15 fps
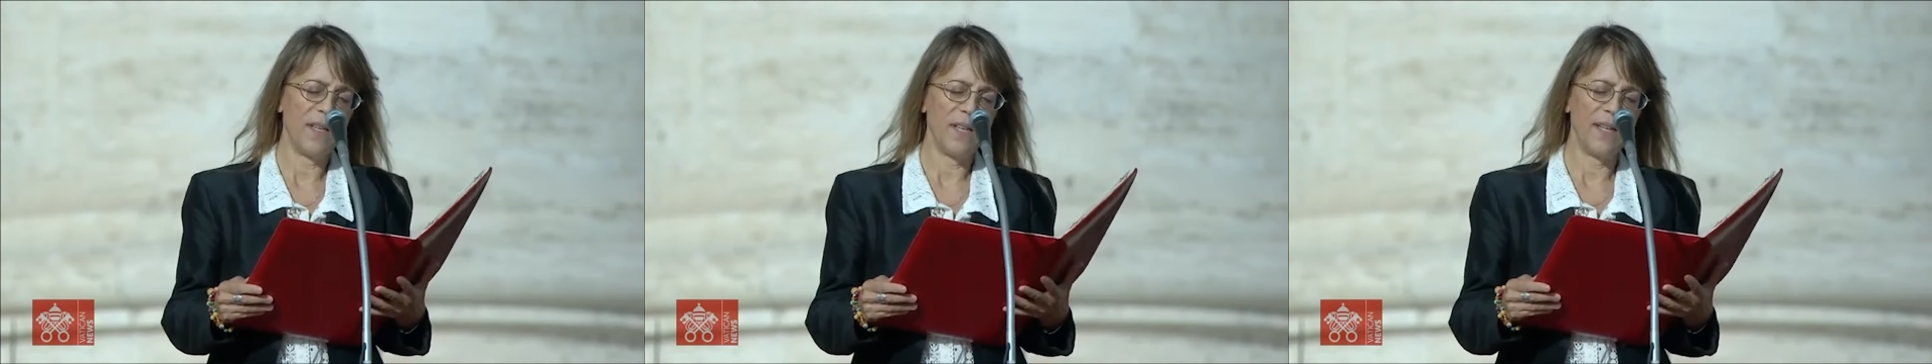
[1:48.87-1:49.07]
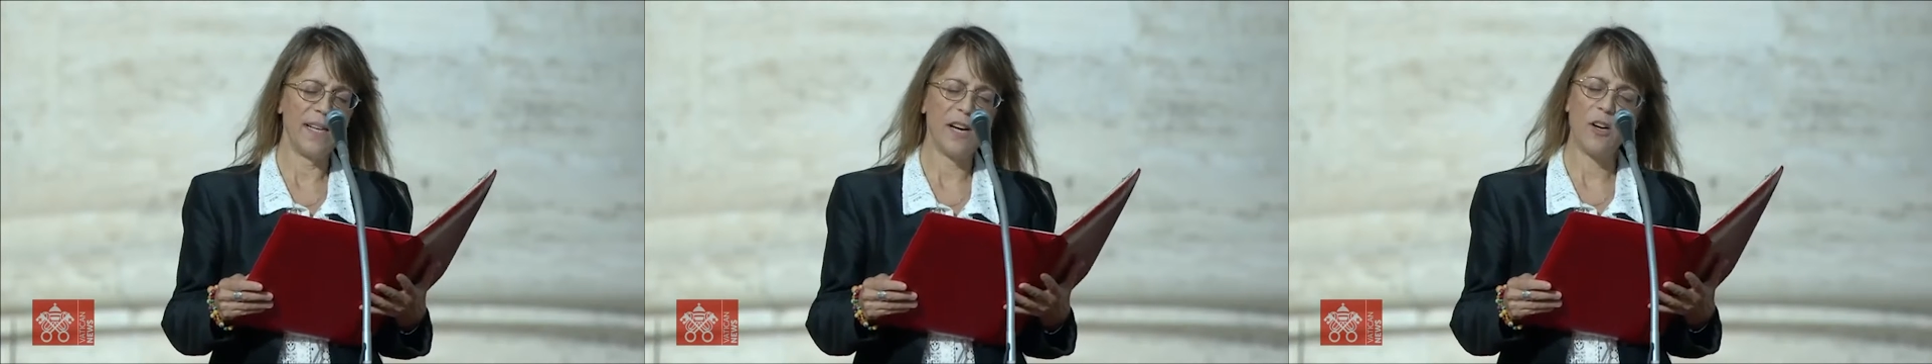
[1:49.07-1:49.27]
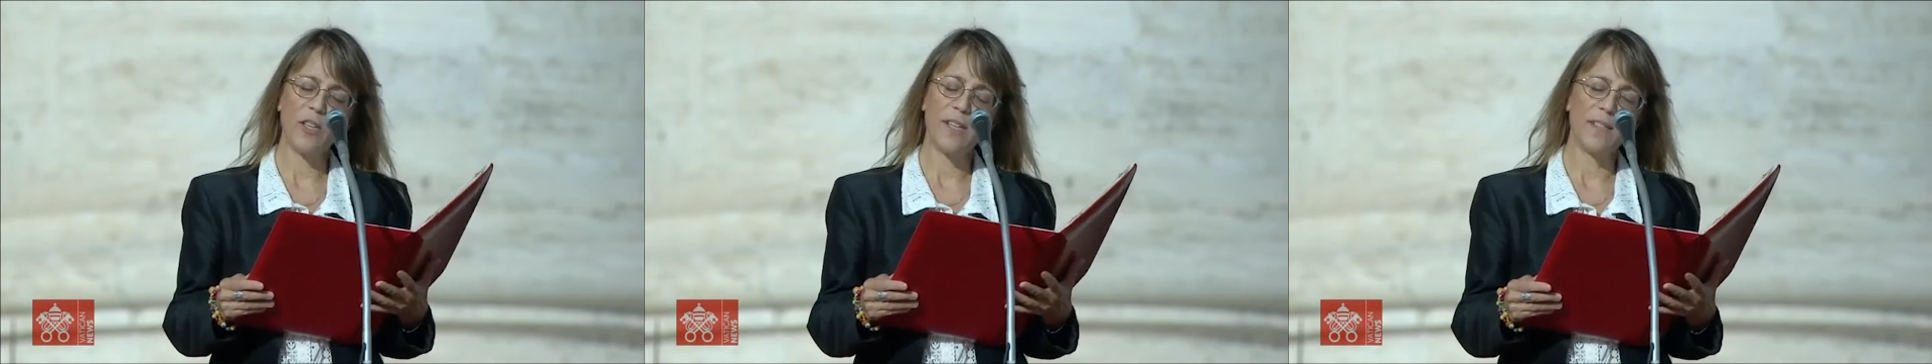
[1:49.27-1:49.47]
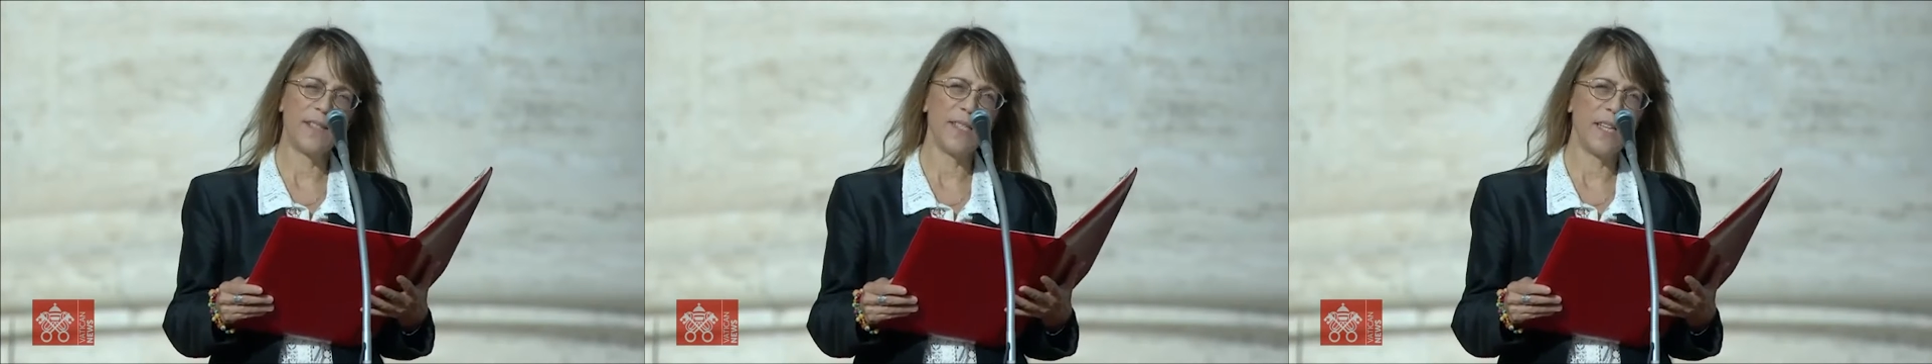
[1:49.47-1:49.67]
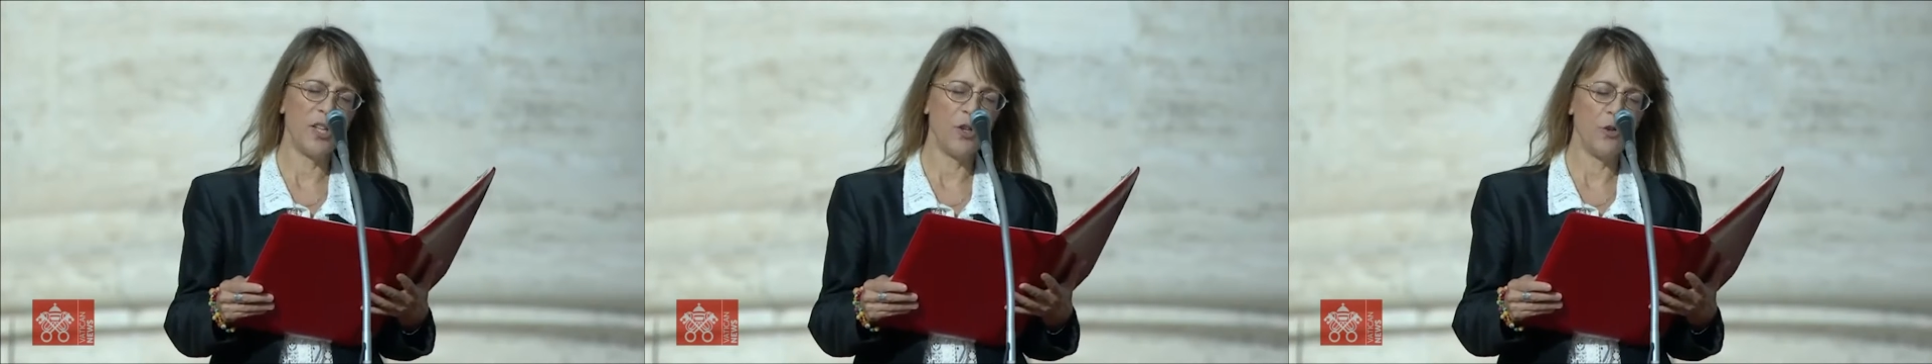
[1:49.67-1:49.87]
in our
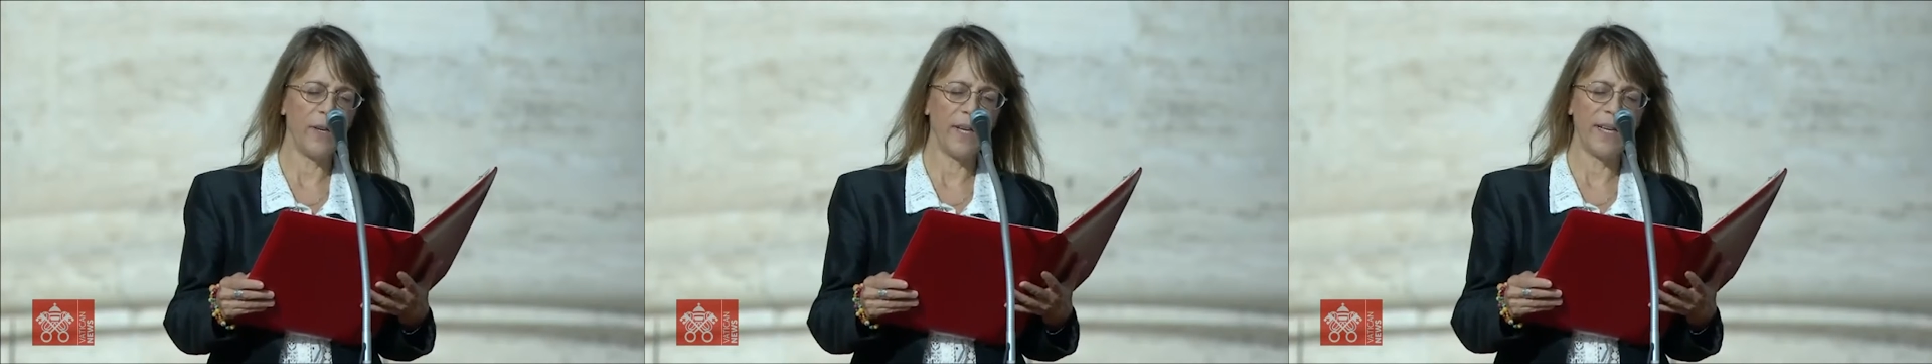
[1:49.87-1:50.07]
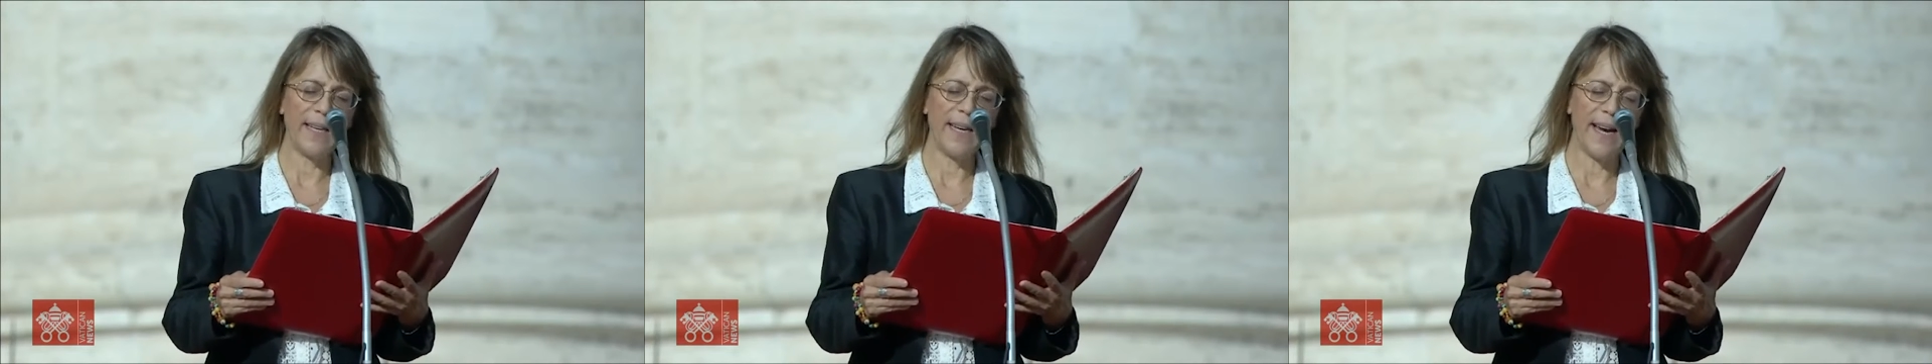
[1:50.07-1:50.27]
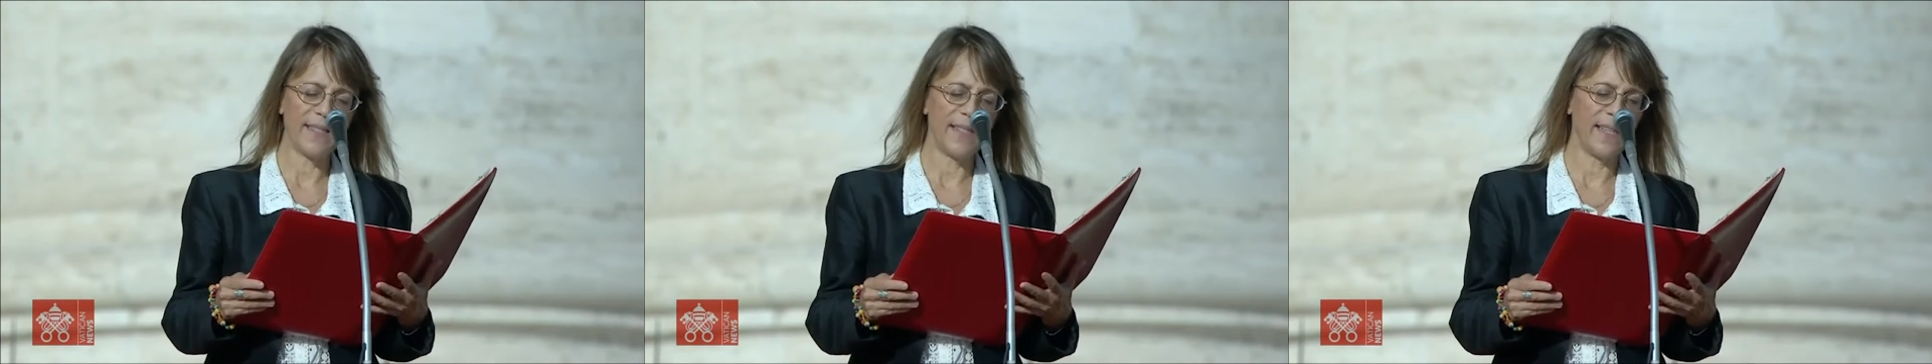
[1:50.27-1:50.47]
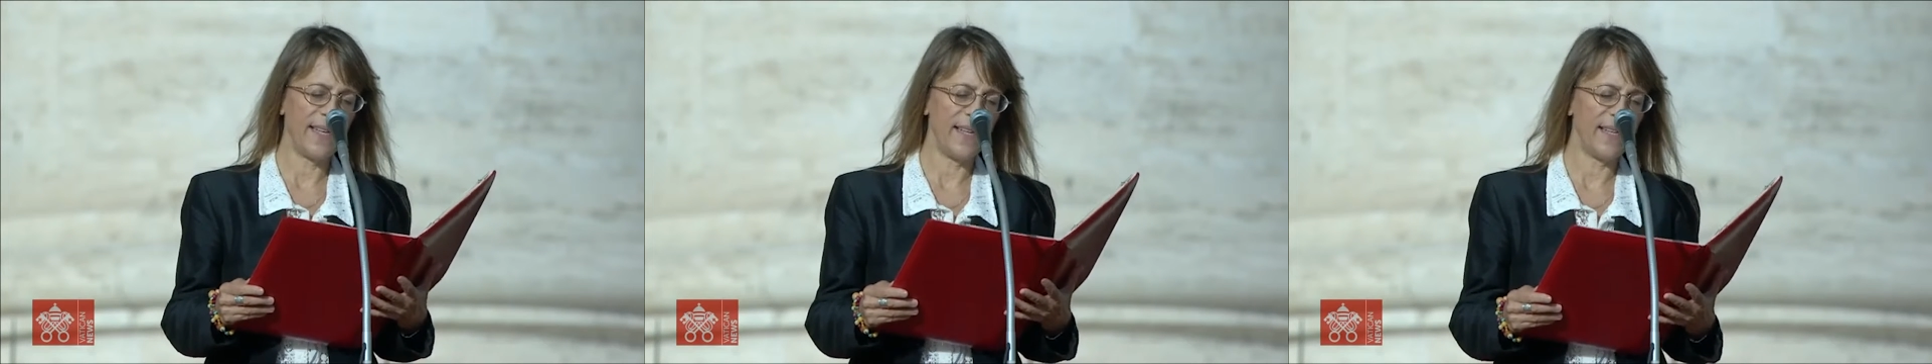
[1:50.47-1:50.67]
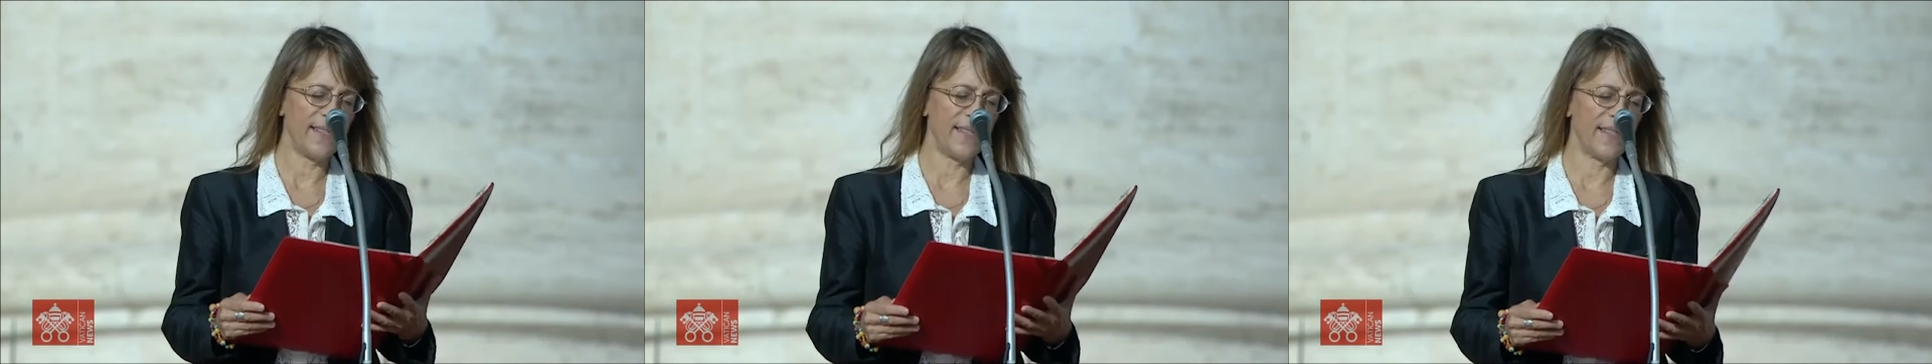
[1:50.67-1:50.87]
continuing
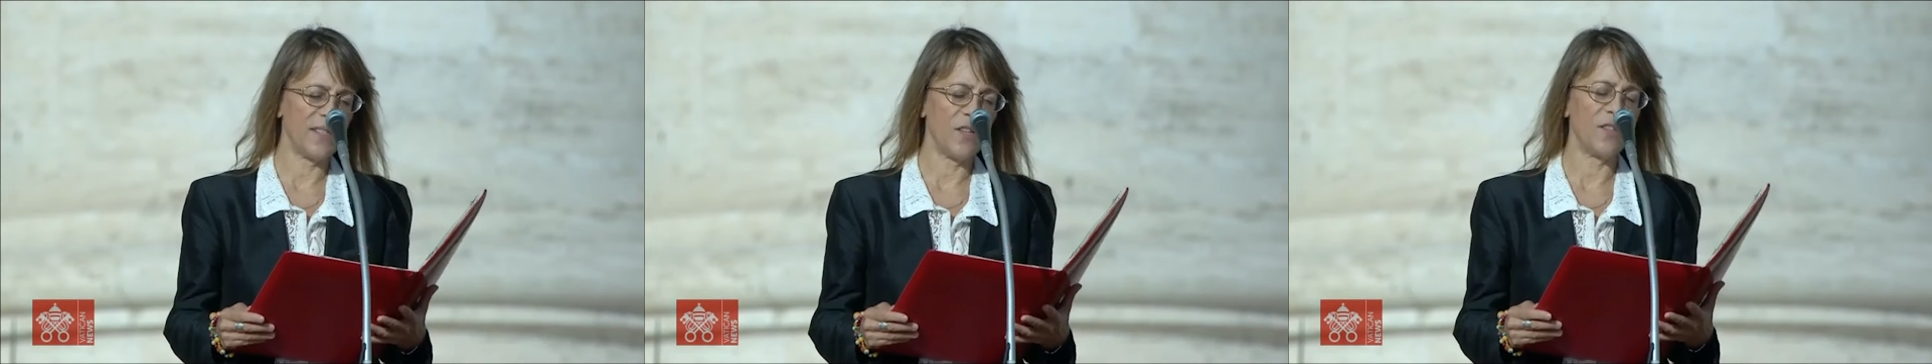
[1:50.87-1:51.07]
catechesis